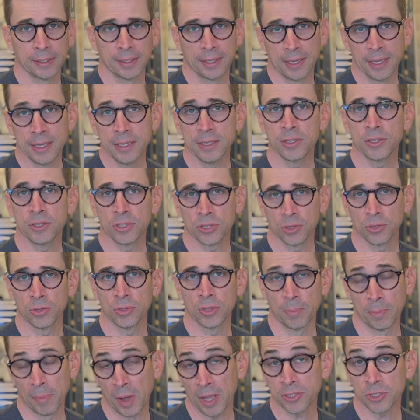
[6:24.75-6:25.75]
into
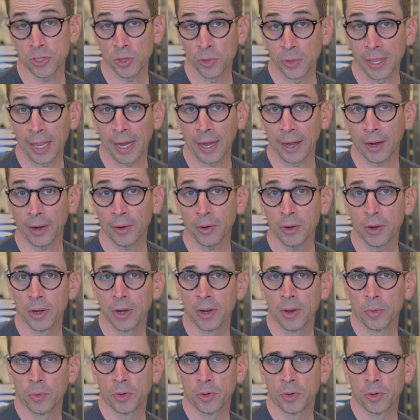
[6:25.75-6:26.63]
the muscle there,